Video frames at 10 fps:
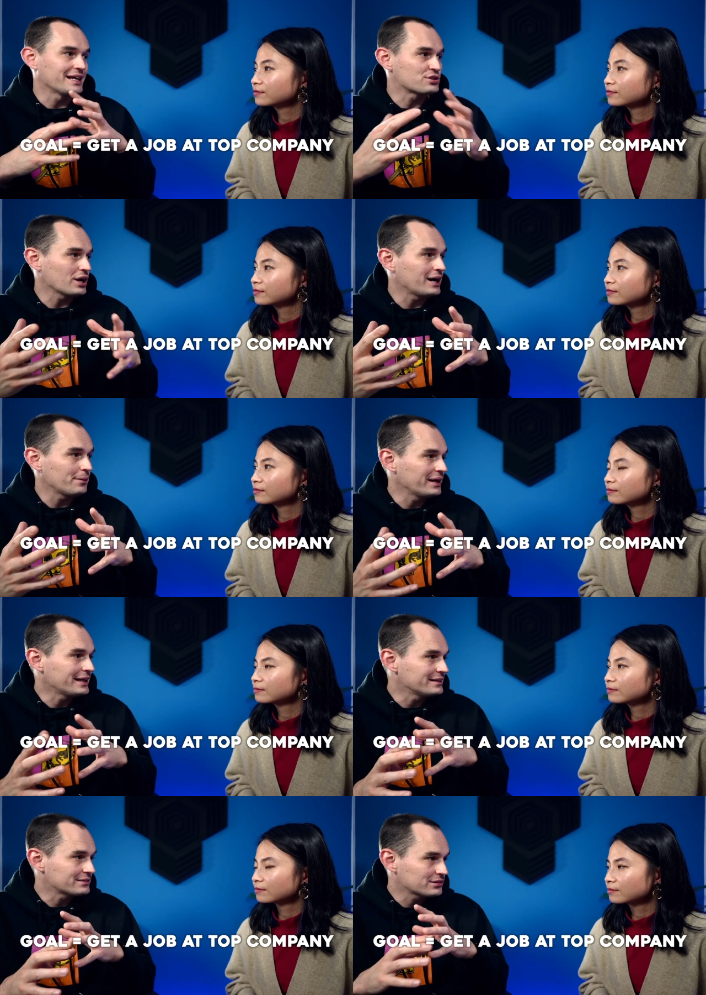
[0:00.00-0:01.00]
Speaker 1: a job at
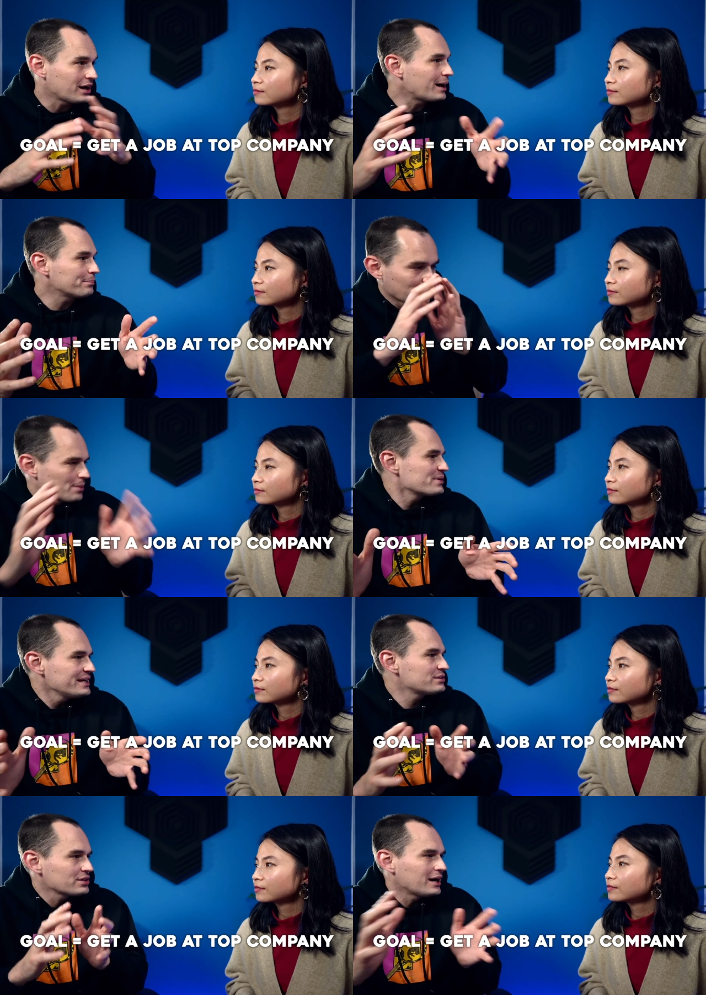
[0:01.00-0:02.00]
a top
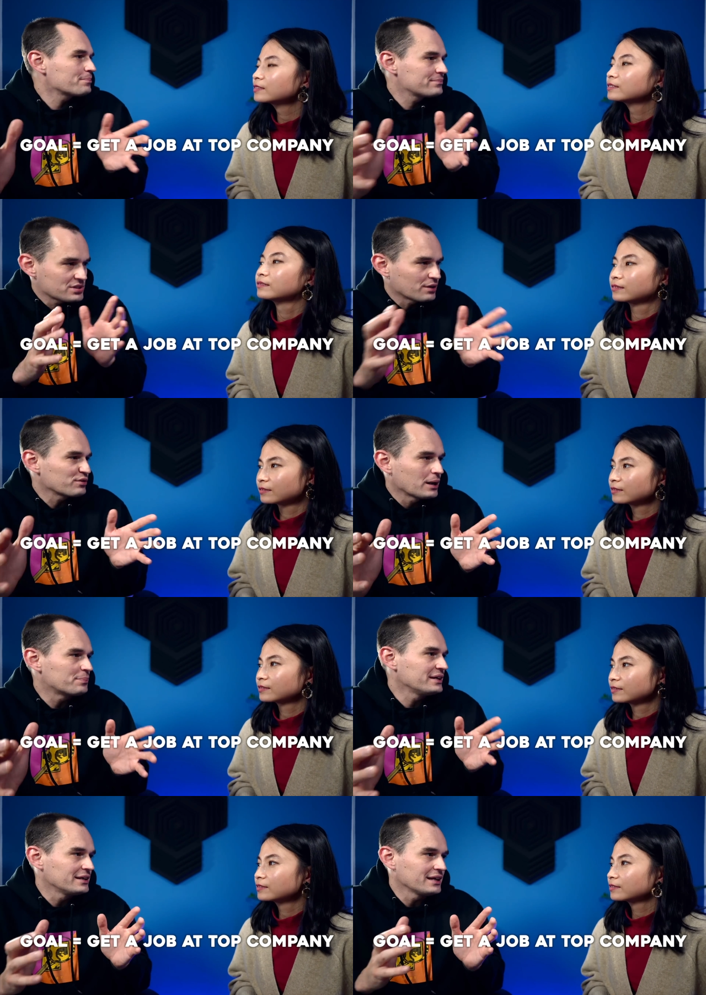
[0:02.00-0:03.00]
company, top software
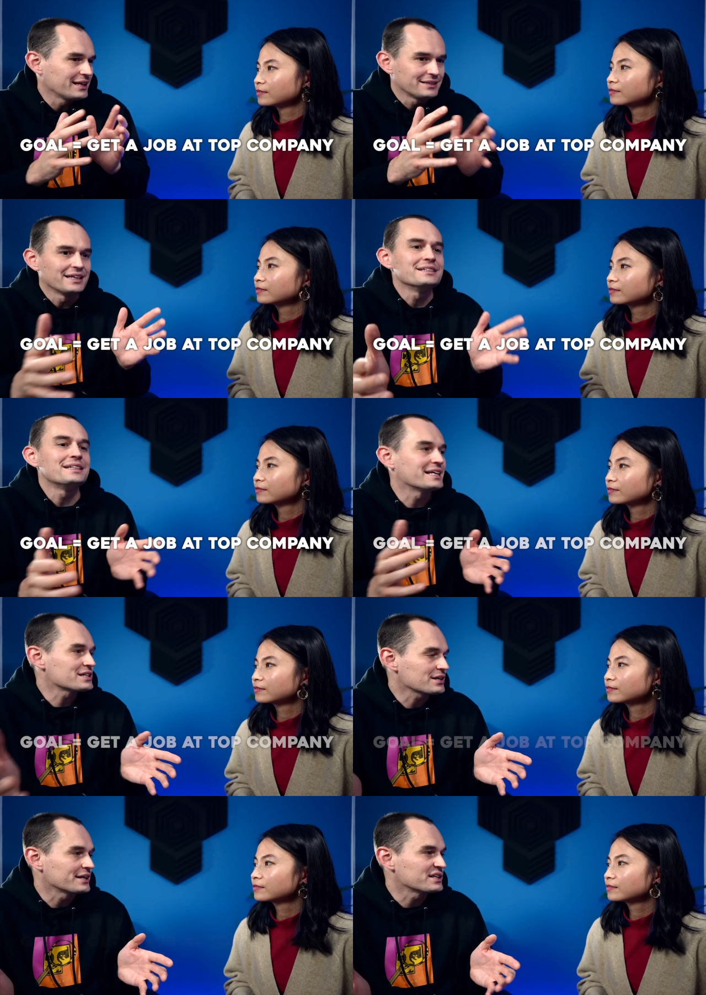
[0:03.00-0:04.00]
company in, in data
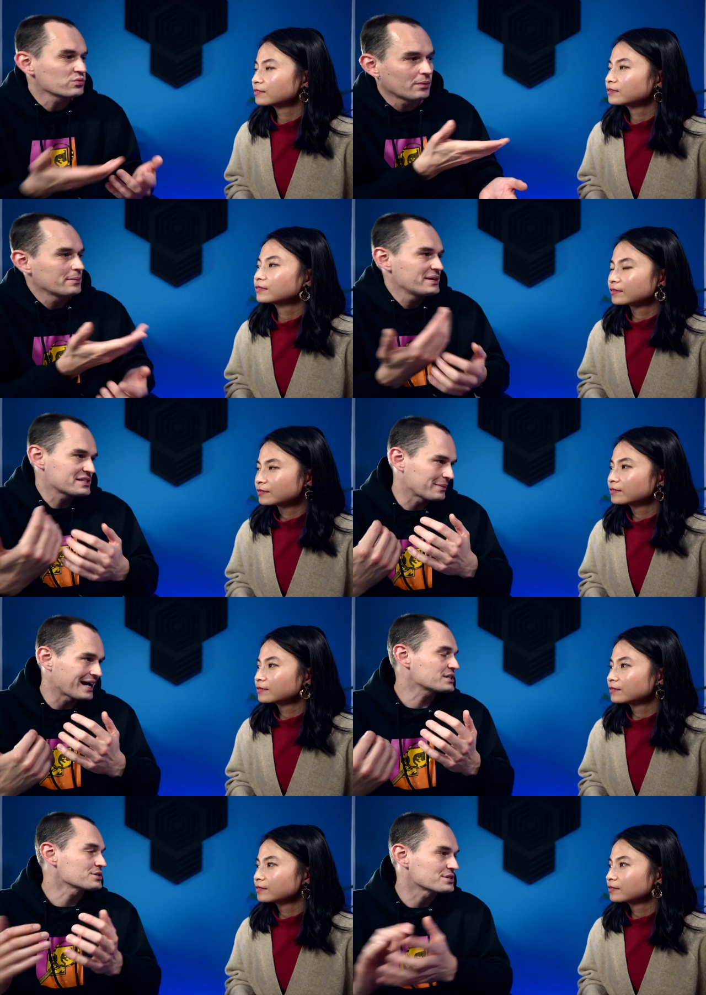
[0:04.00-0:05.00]
science. What might be some
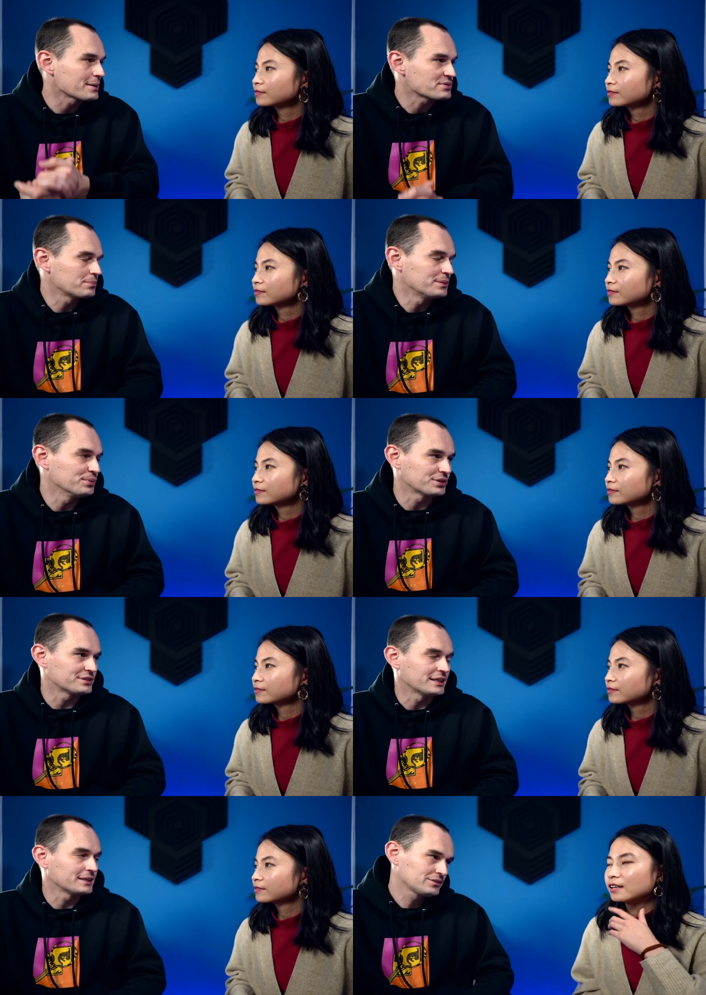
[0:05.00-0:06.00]
action steps that people could
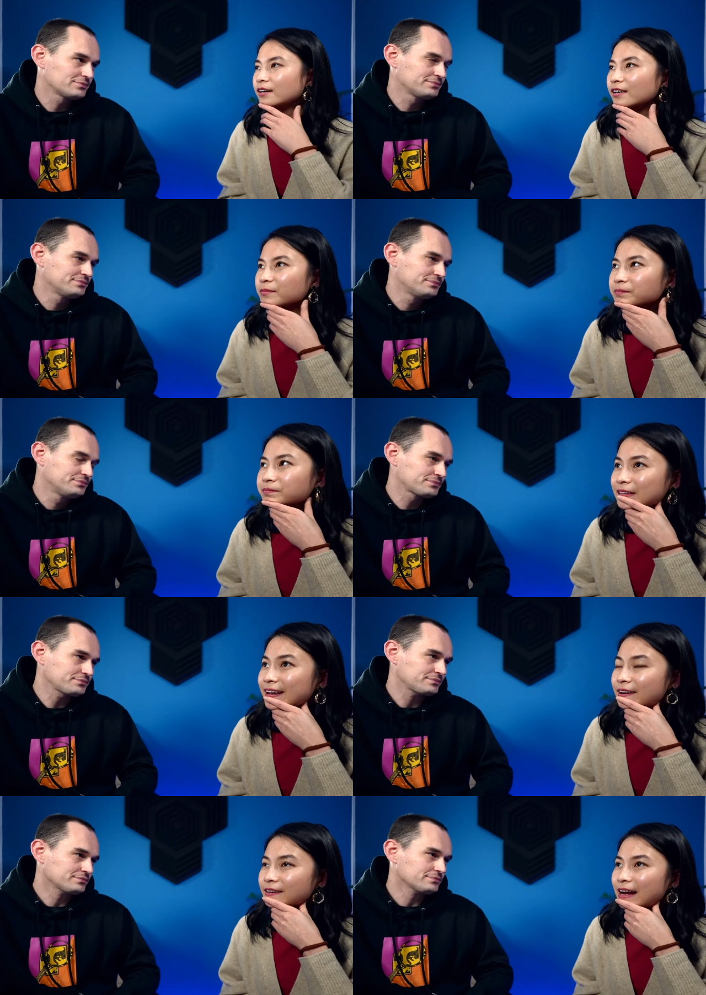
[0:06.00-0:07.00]
take?
Speaker 2: Um,
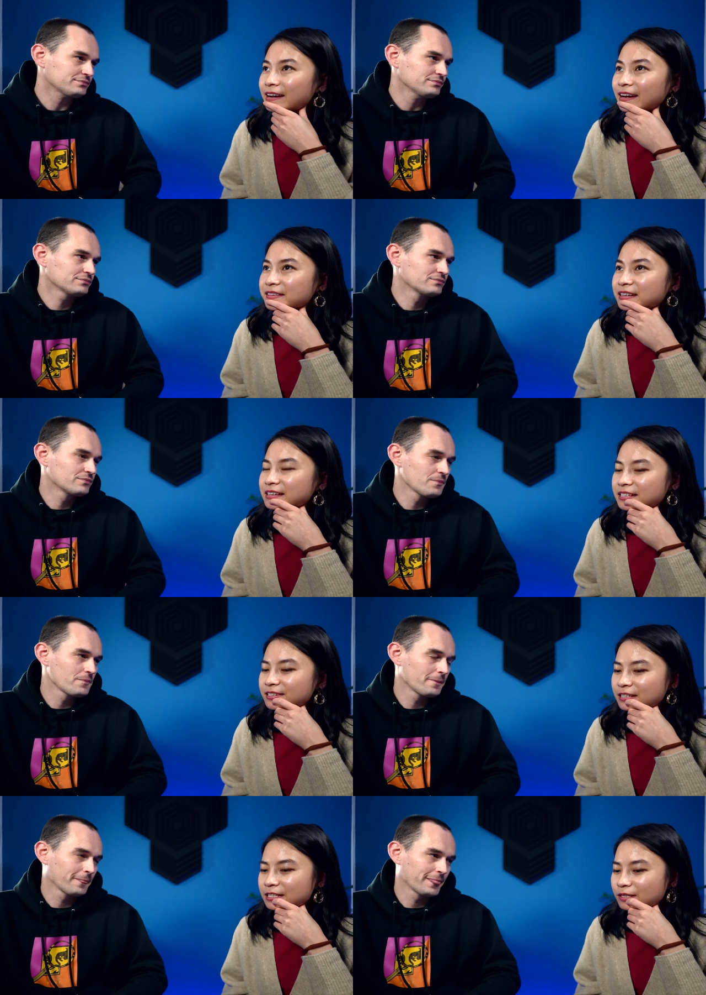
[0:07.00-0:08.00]
yeah, I, I think it's, a,
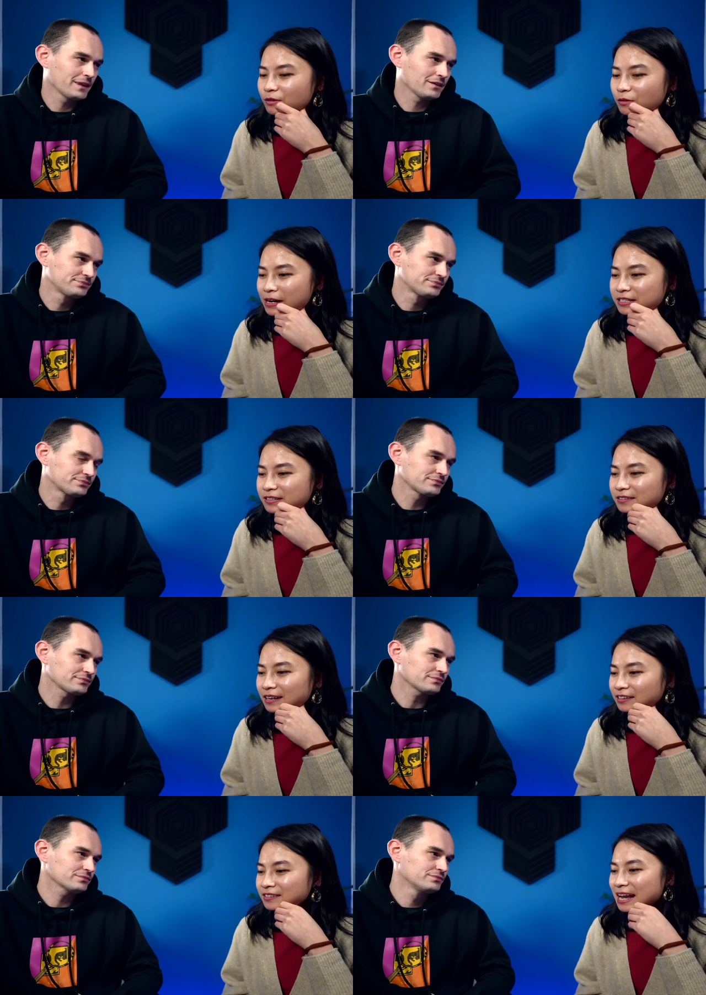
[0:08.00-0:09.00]
it's quite a, like
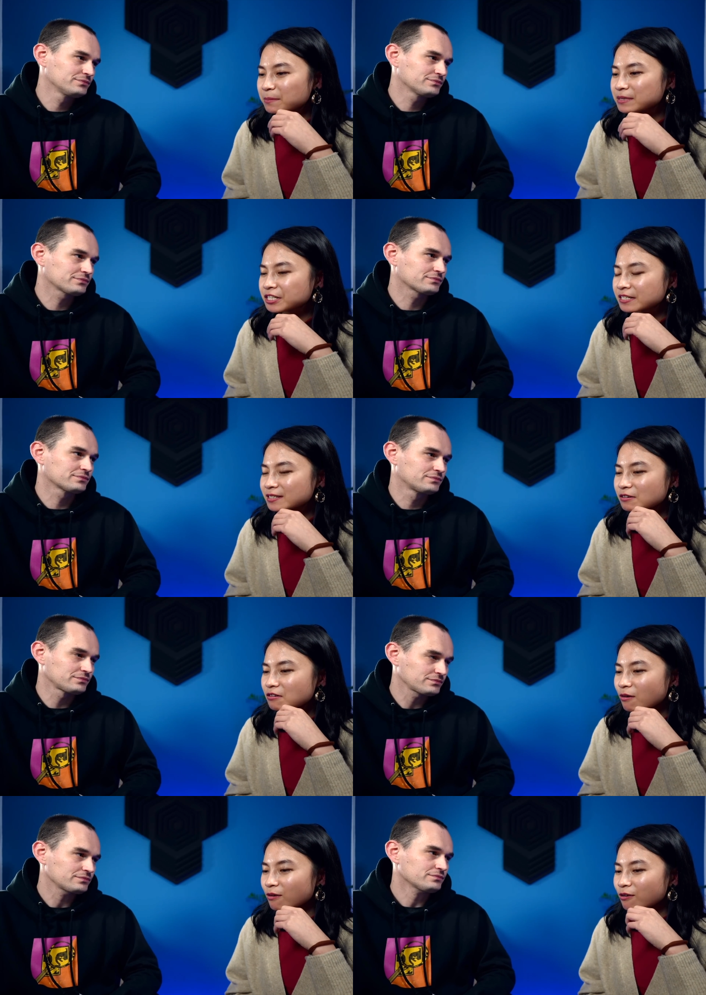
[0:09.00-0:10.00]
an ambitious
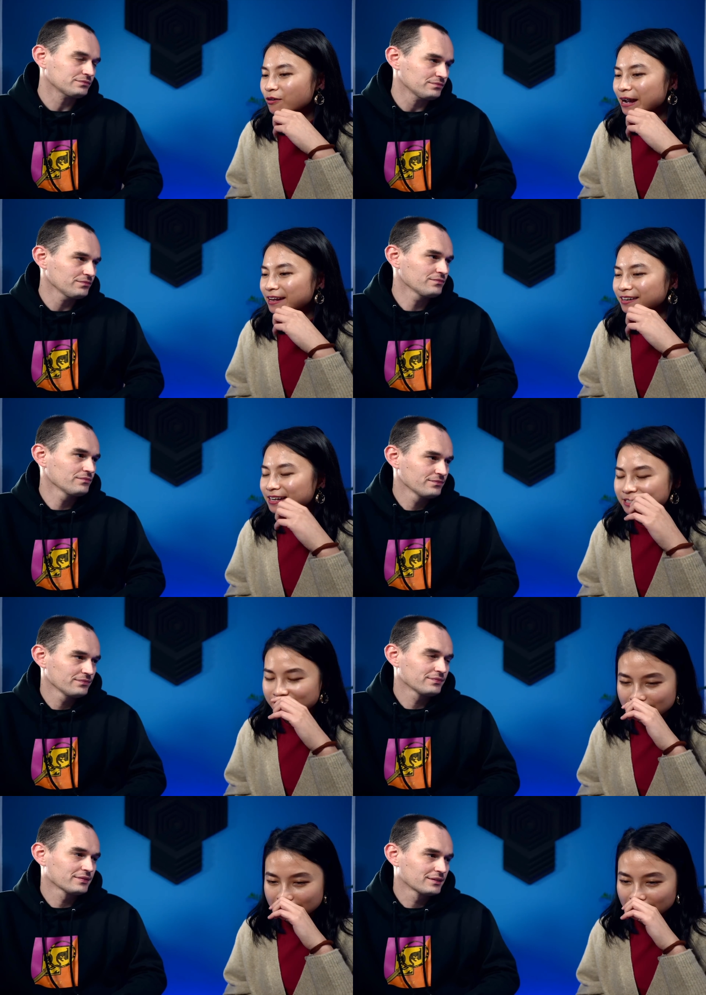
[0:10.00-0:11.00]
goal and
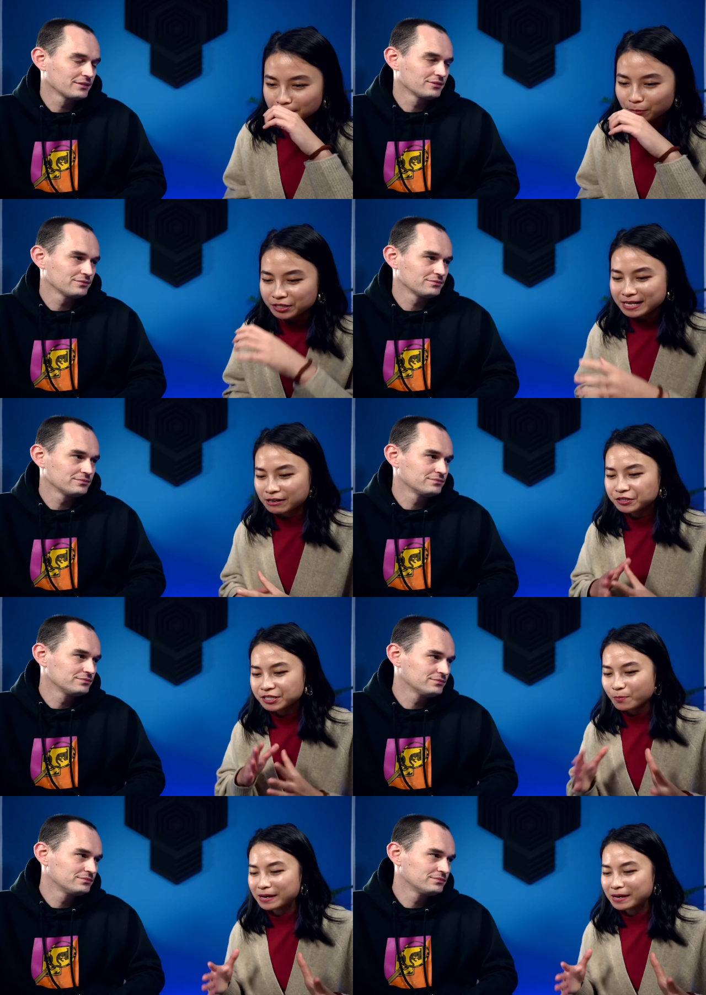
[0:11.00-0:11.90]
it boils down to so